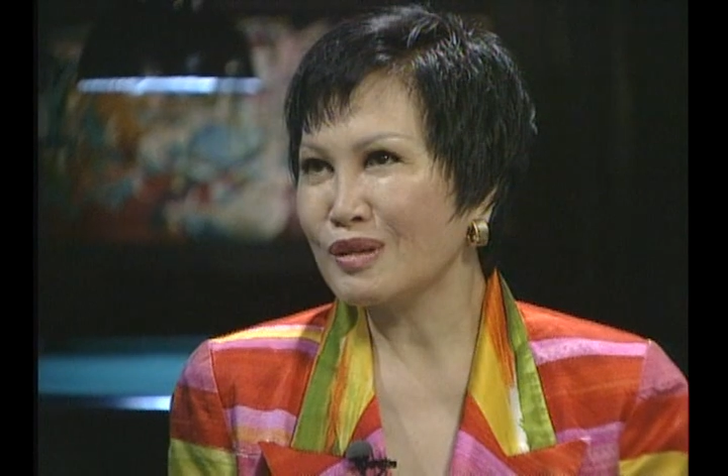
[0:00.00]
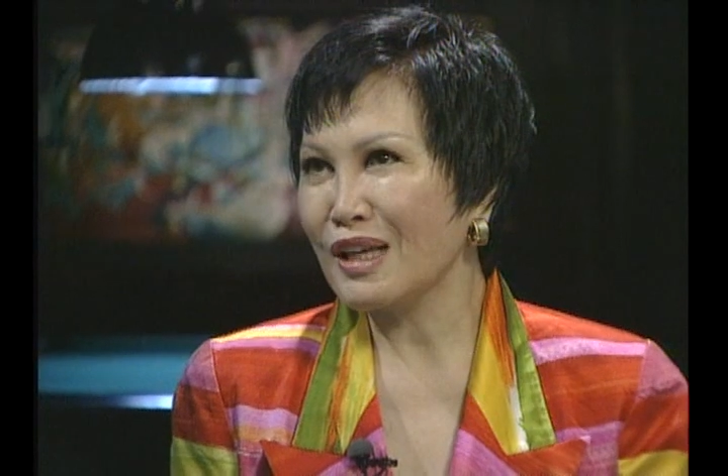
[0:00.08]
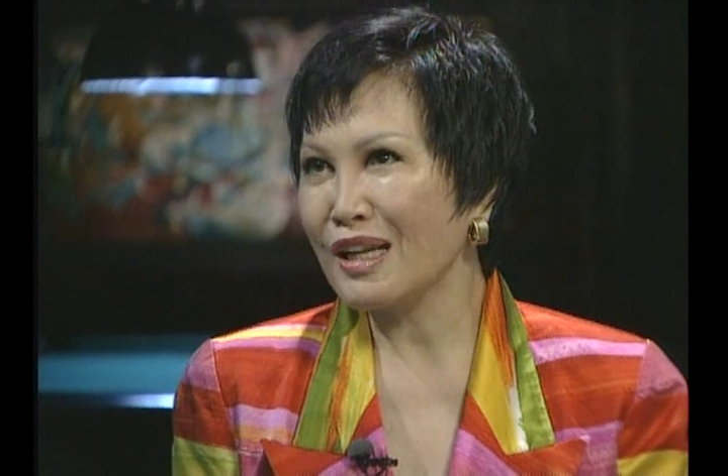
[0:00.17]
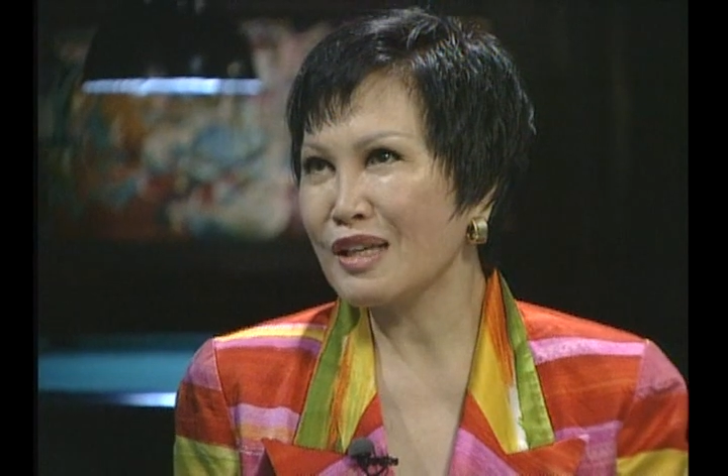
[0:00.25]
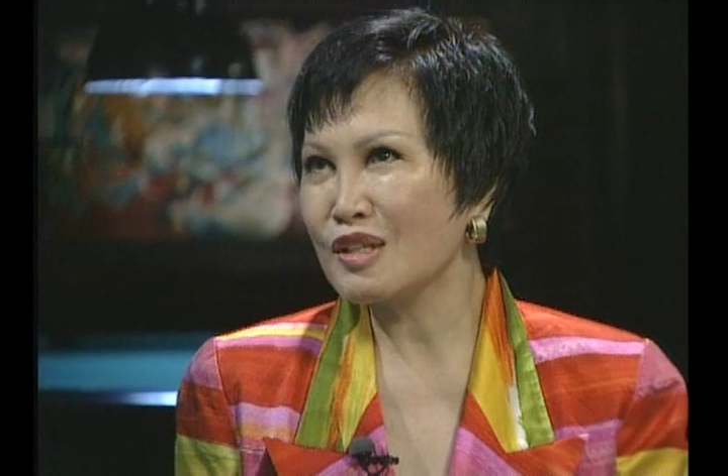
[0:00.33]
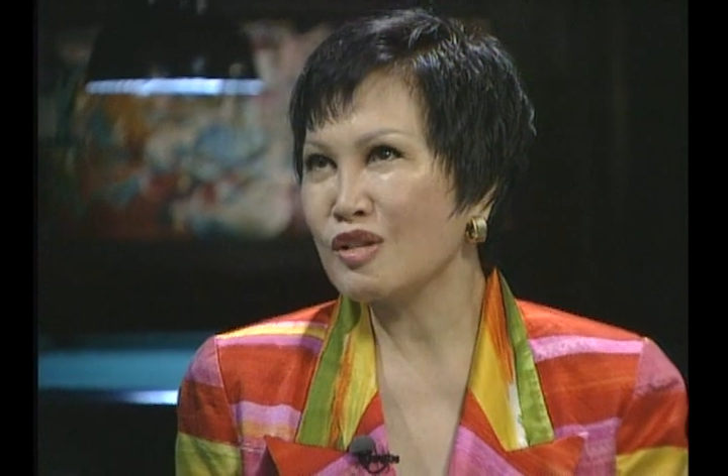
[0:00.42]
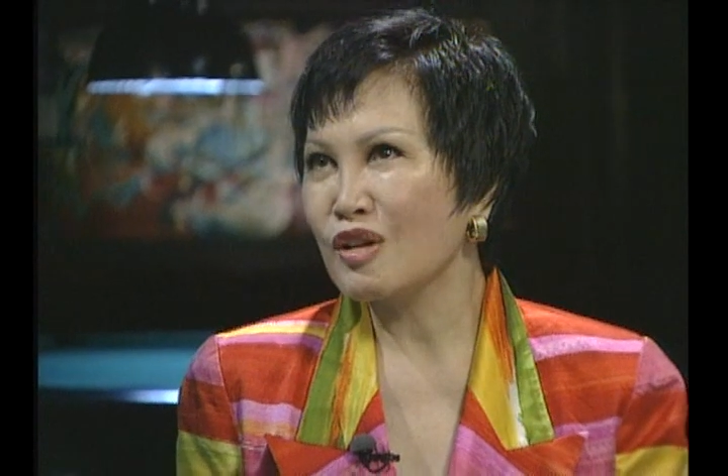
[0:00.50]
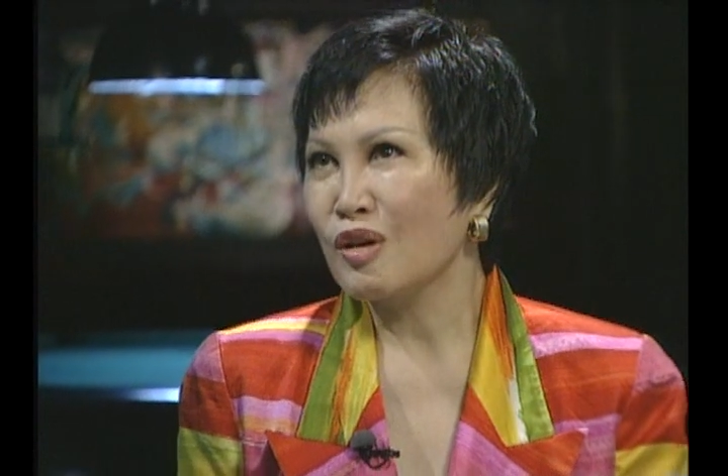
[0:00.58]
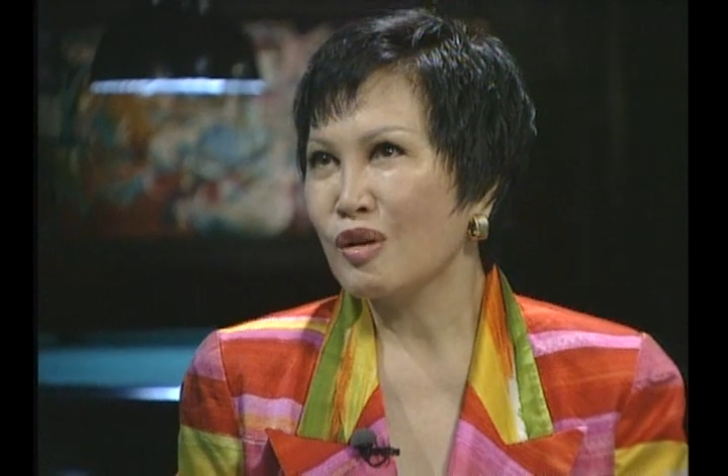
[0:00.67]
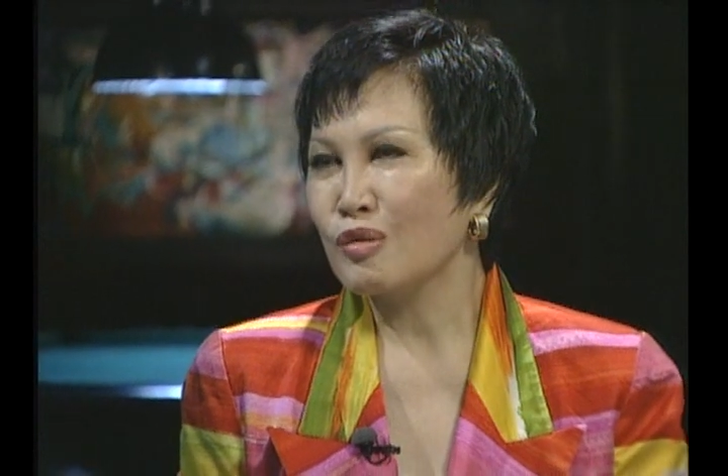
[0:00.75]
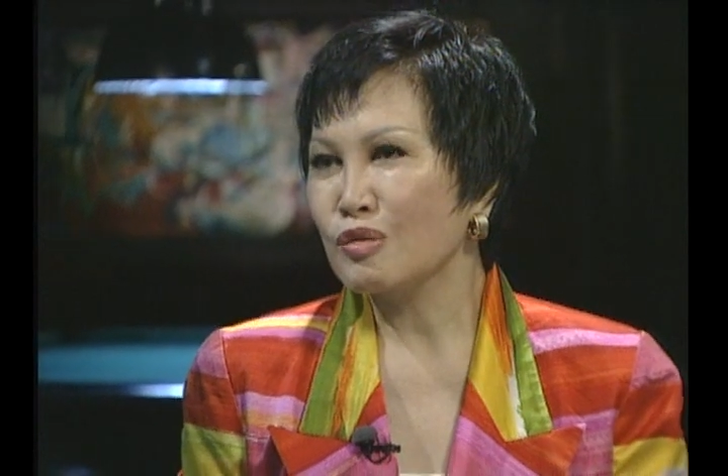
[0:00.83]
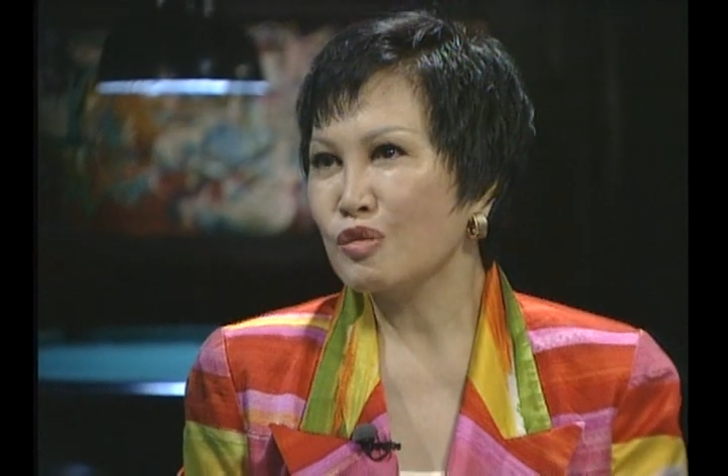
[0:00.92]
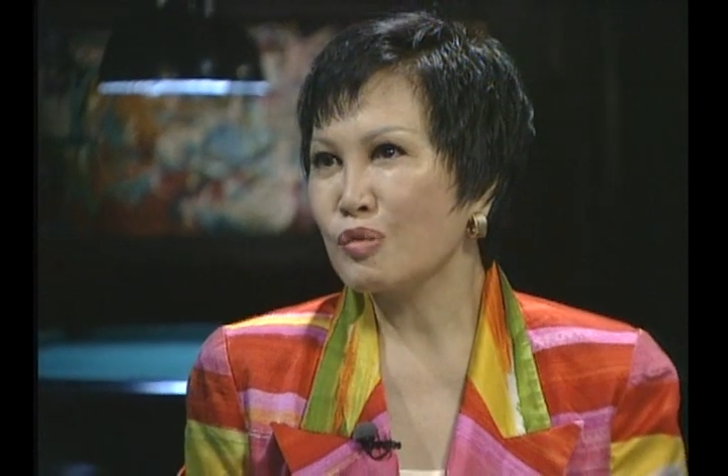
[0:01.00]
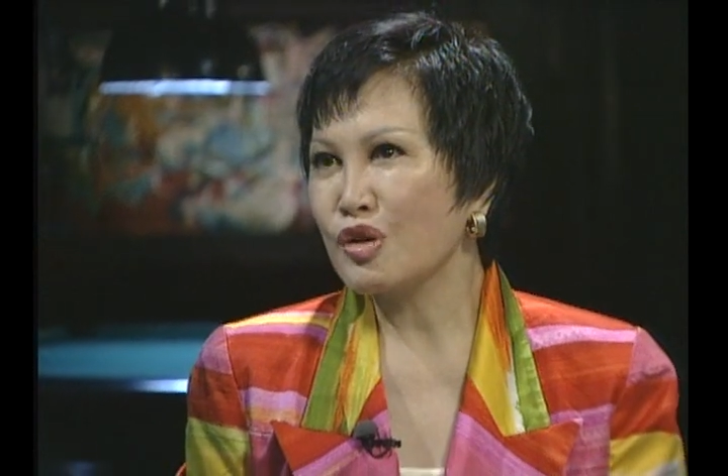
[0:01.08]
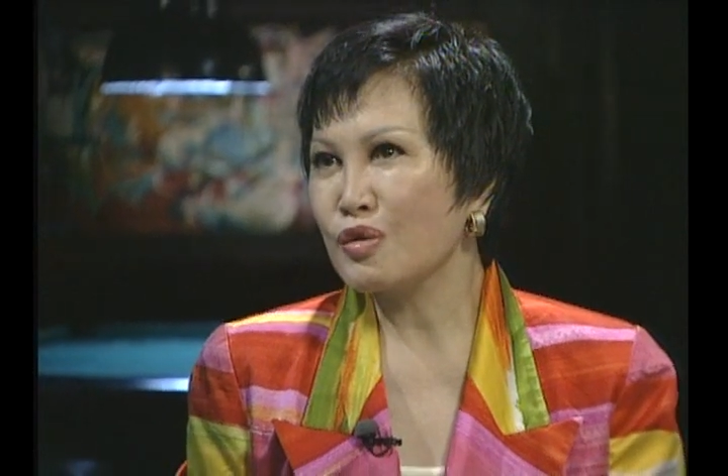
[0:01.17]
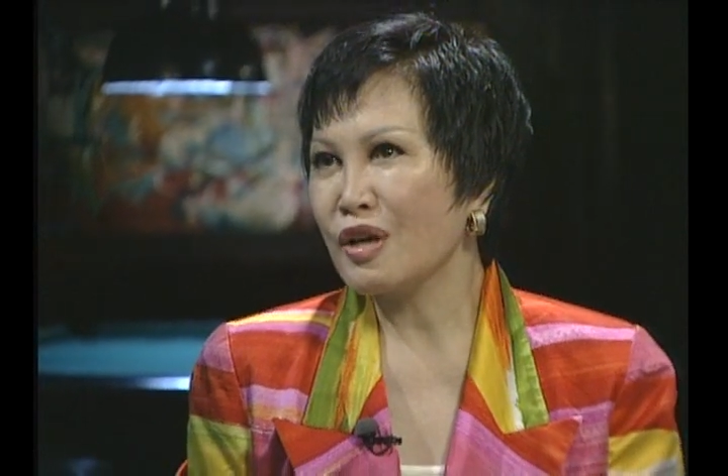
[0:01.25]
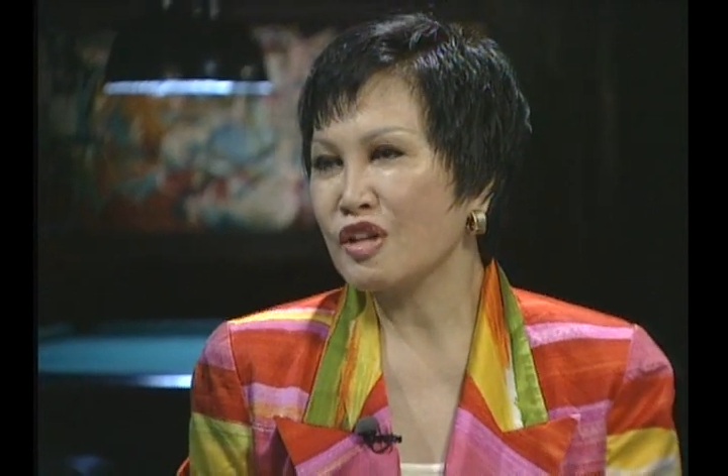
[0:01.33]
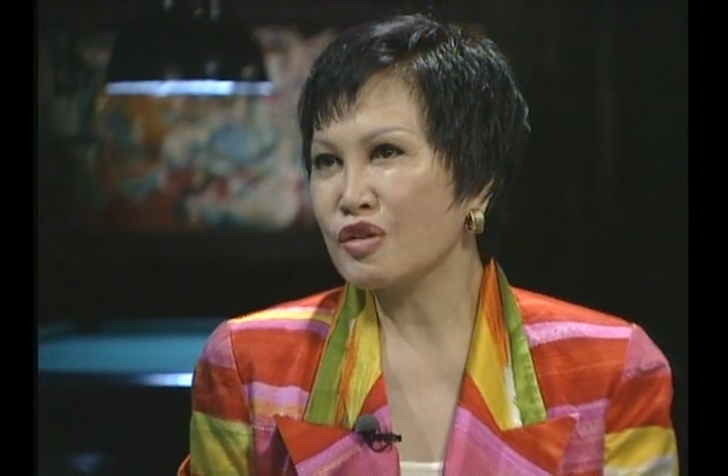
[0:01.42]
tell us
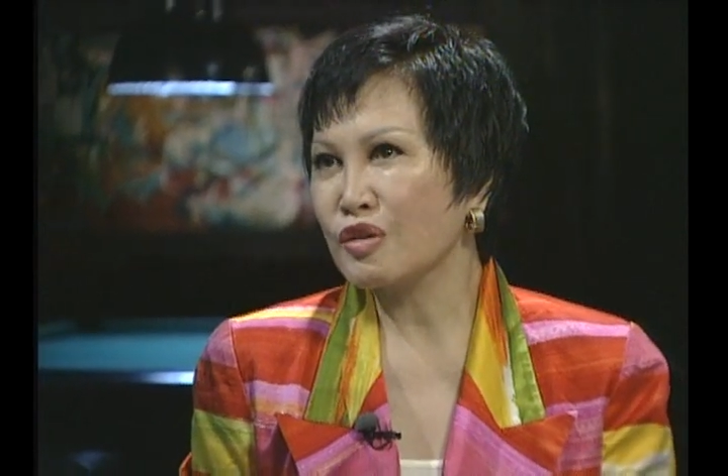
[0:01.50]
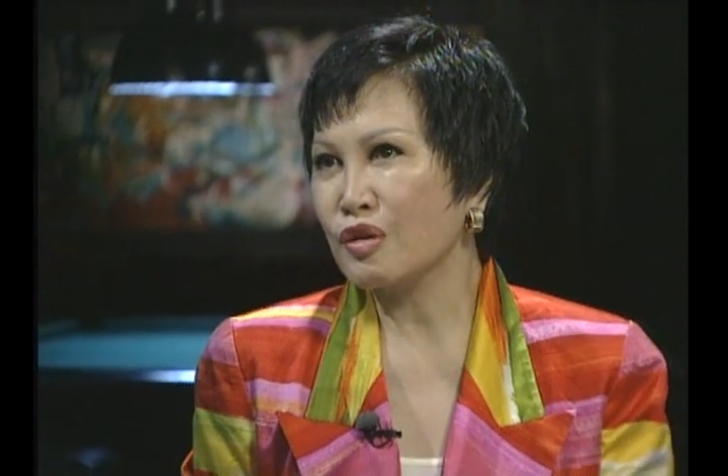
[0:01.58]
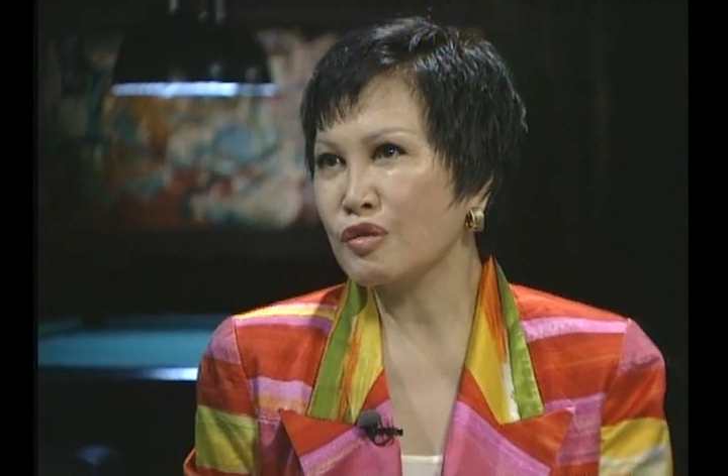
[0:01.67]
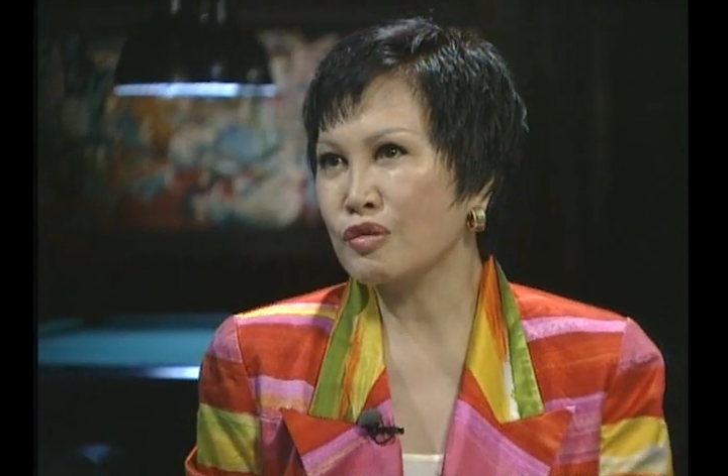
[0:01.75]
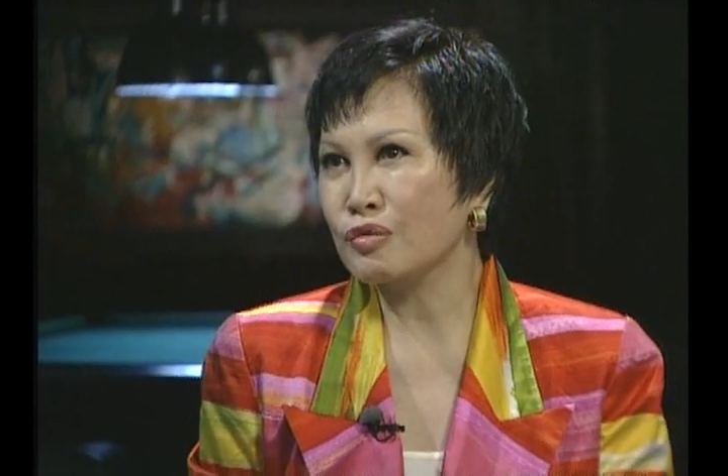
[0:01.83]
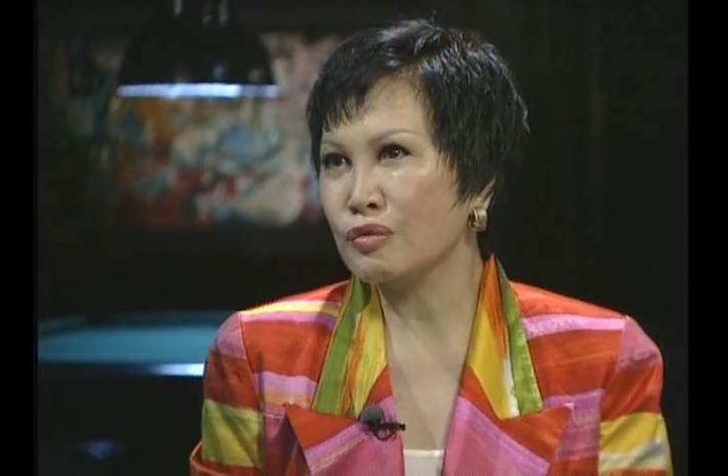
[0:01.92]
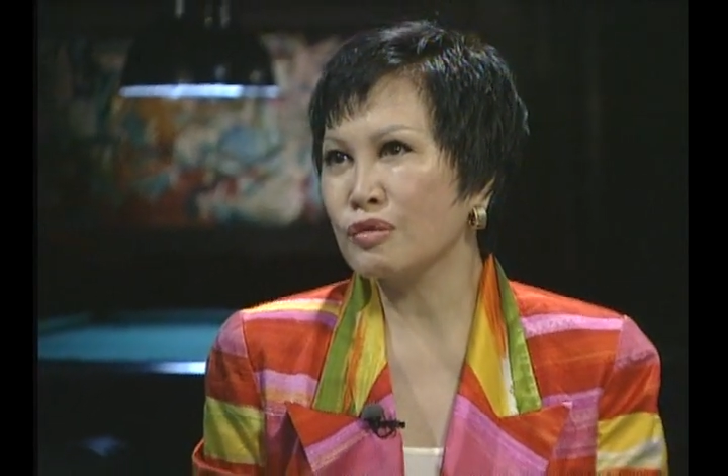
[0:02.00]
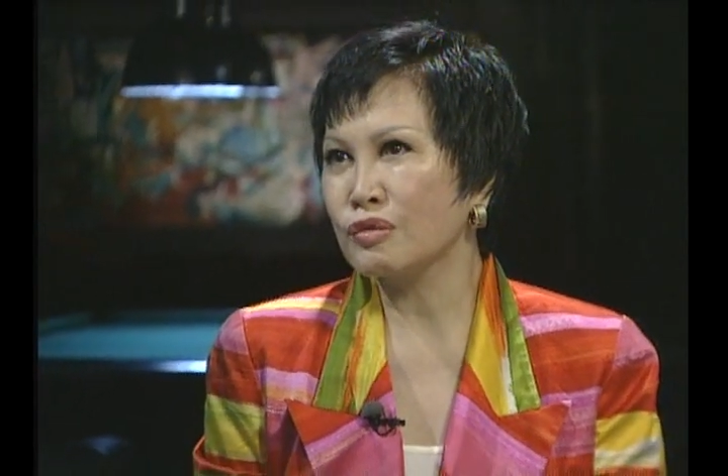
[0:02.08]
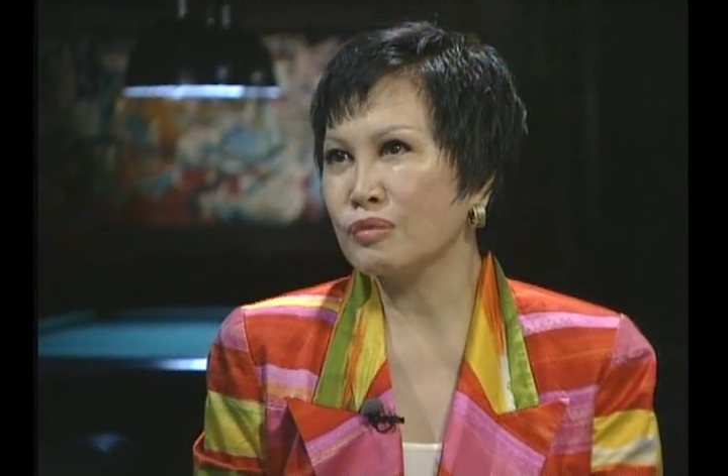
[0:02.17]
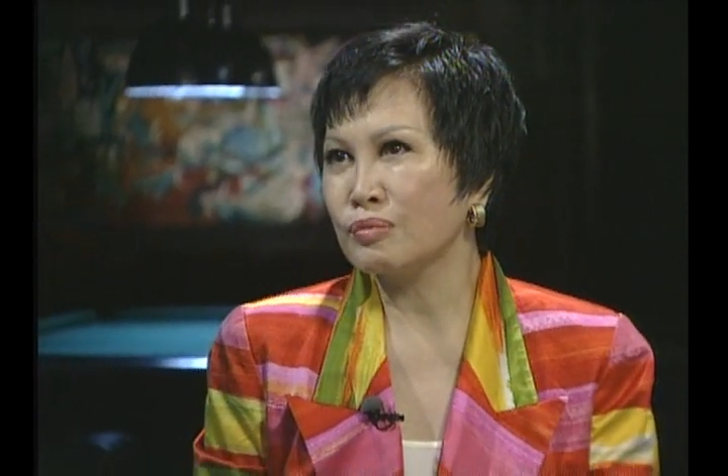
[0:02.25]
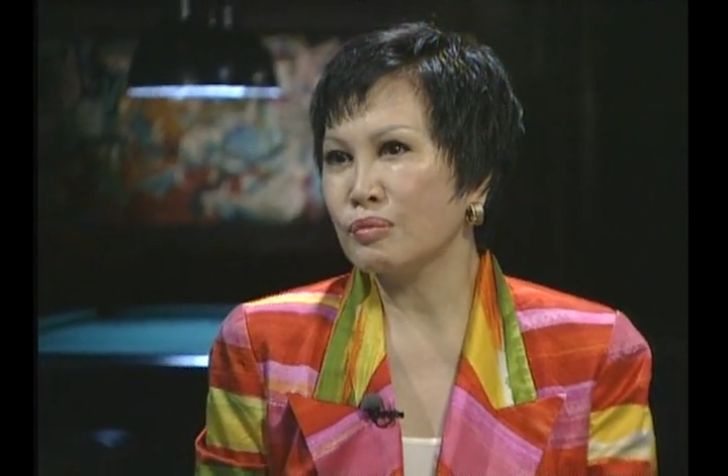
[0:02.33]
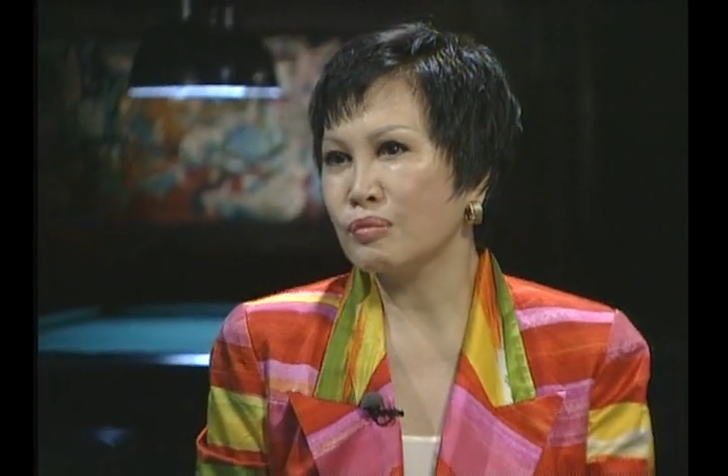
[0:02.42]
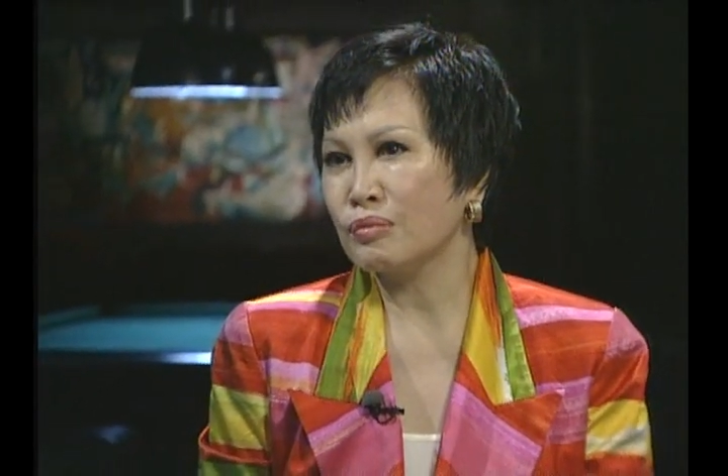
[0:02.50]
what you had to go through